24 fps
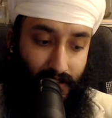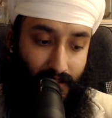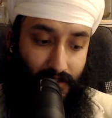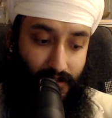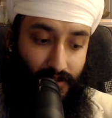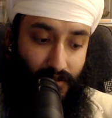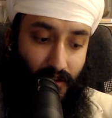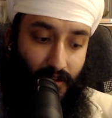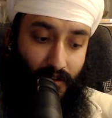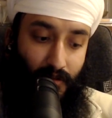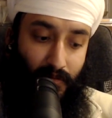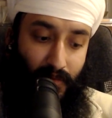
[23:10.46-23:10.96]
The
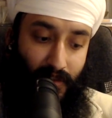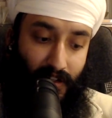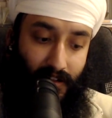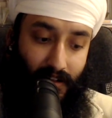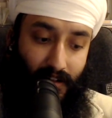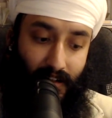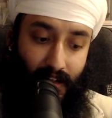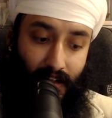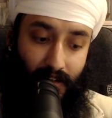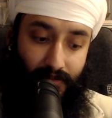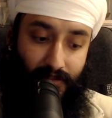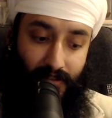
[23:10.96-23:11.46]
songbird
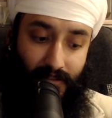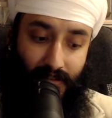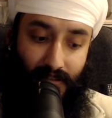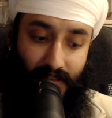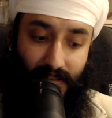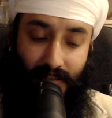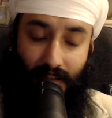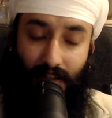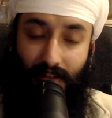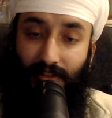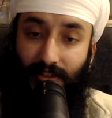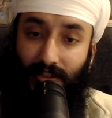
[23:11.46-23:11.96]
loves the
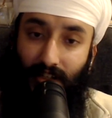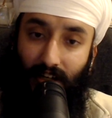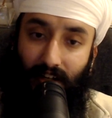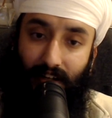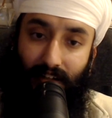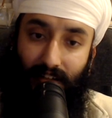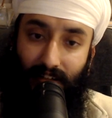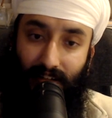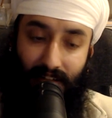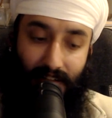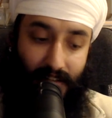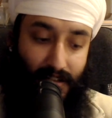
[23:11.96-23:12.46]
sun
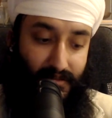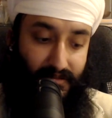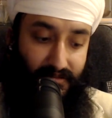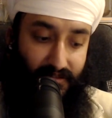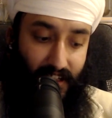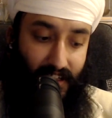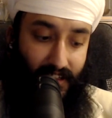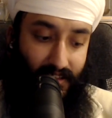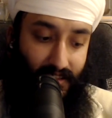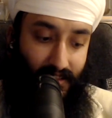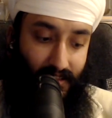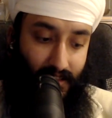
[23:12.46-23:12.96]
shining in her
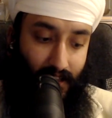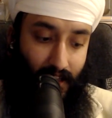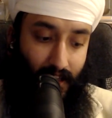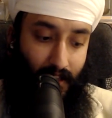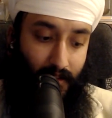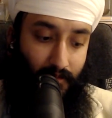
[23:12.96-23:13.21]
face.